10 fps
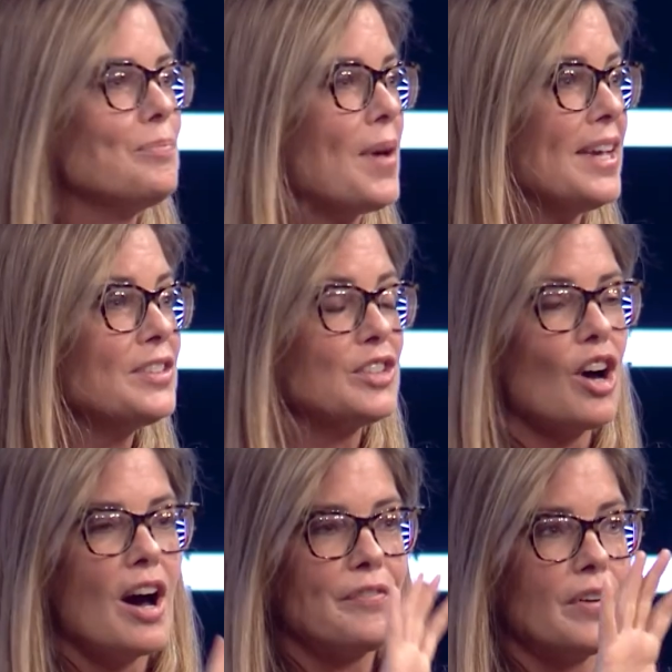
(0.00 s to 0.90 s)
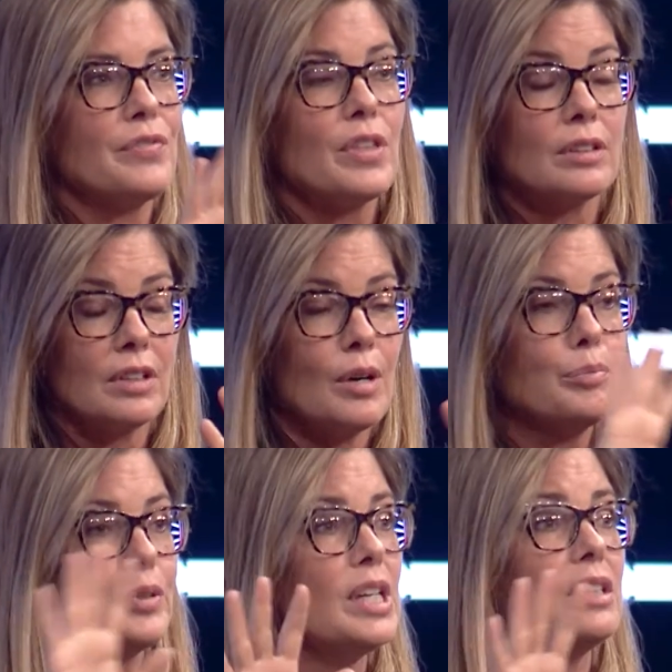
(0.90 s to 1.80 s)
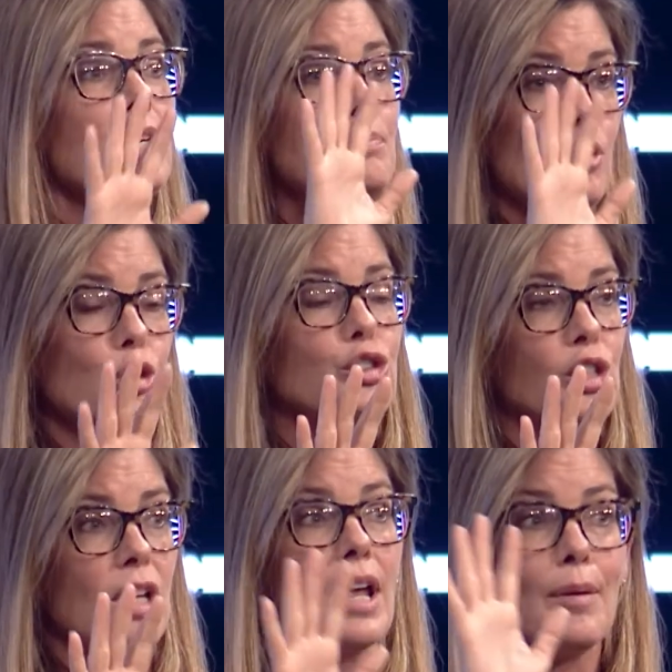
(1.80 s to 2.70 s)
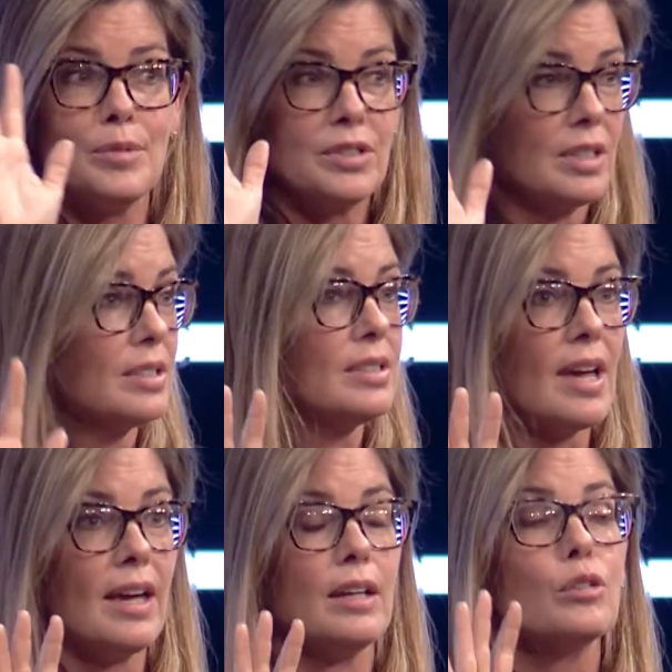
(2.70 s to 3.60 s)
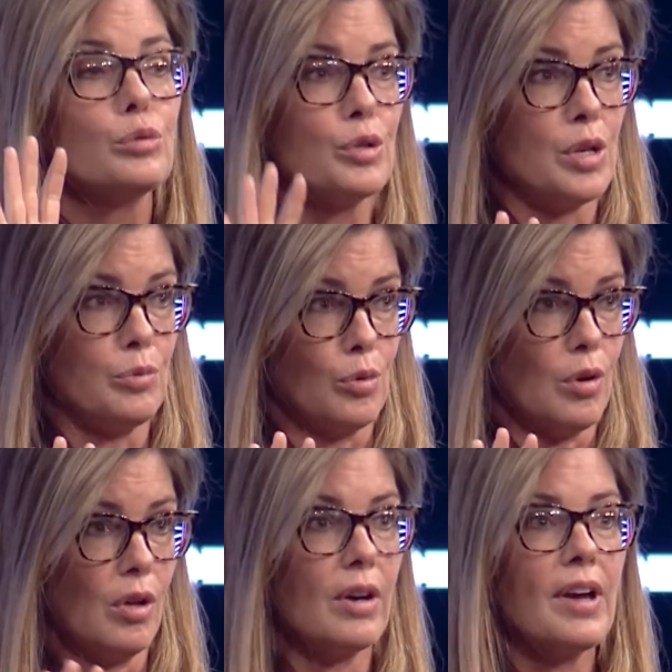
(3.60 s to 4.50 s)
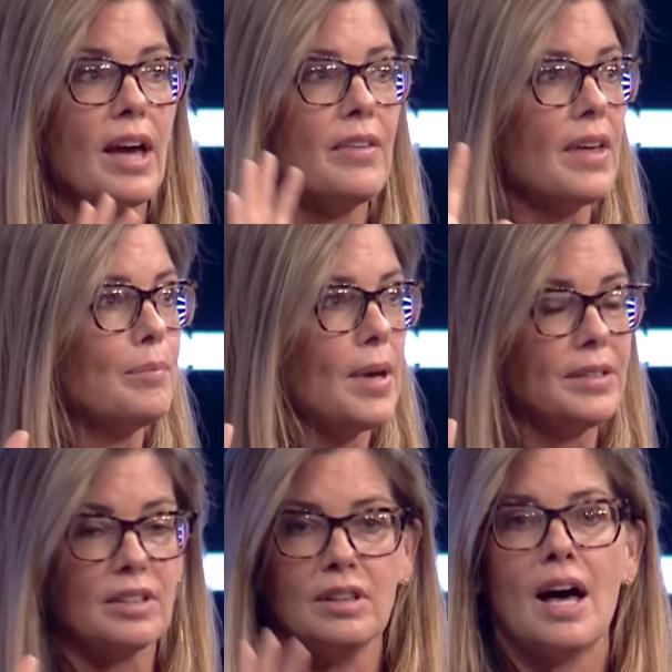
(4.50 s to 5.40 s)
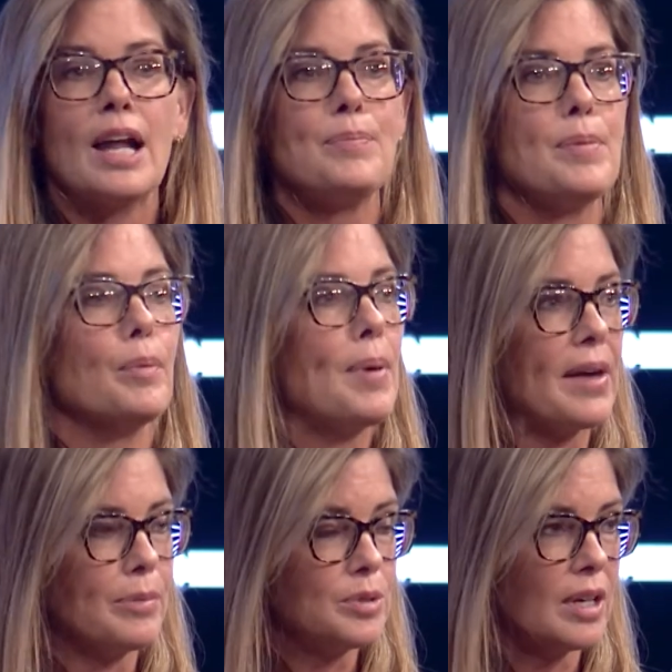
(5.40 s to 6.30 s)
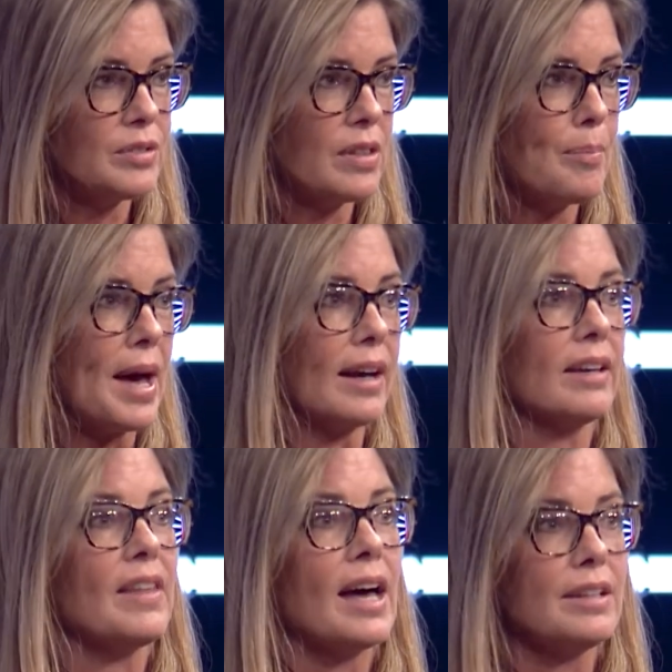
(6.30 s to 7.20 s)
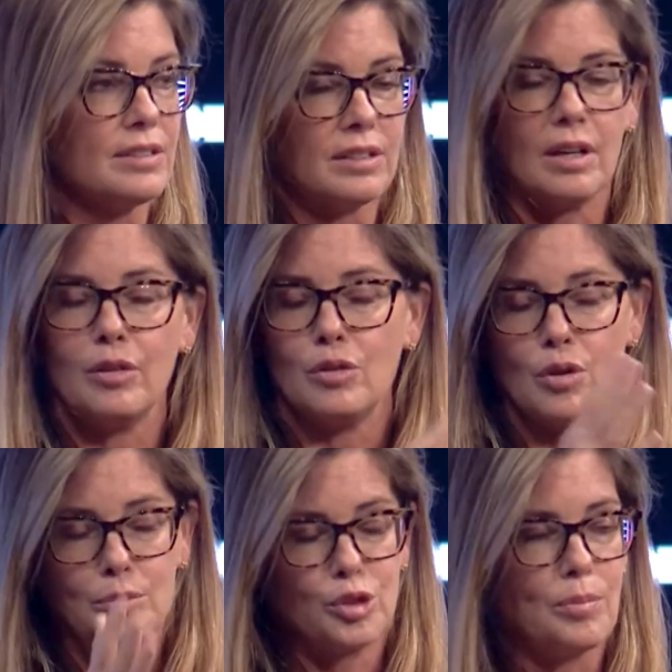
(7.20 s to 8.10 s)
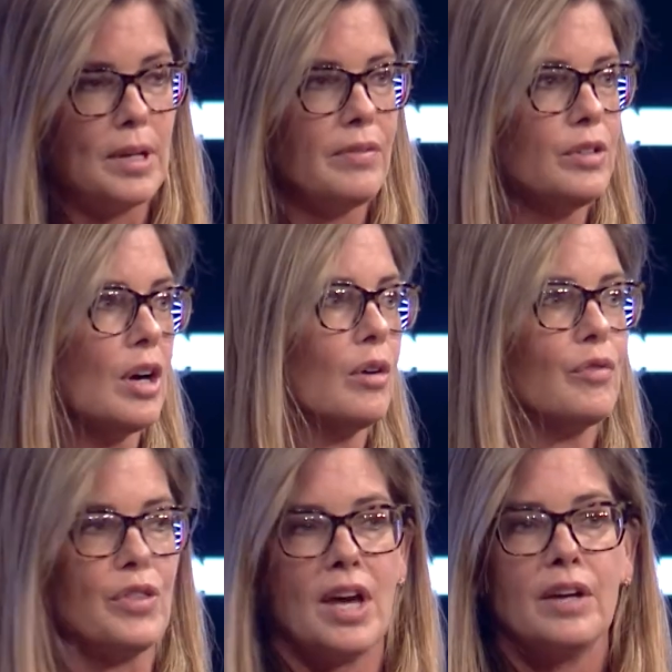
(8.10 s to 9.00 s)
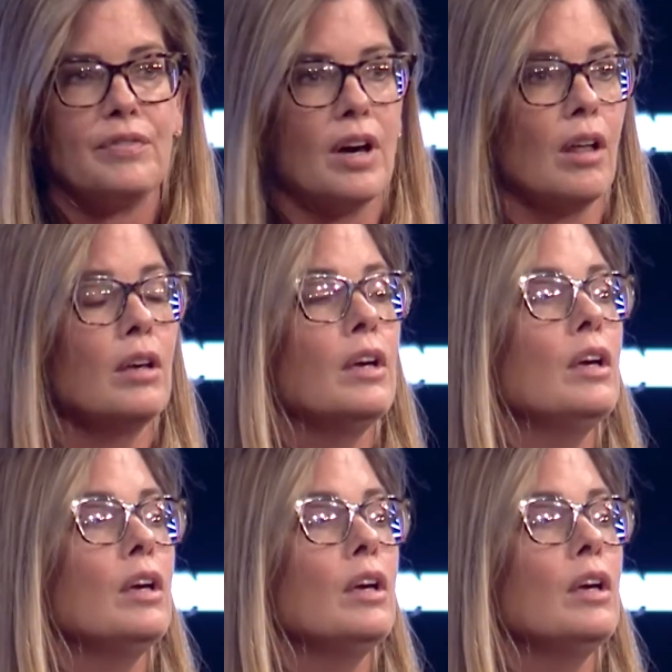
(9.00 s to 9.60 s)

based off of the completely bullshit, and I'm just going to say it, Rooney Rule, okay, that makes a lot of people pat themselves on the back. And that is, although oh, I'm sure many of you know it, for the NFL,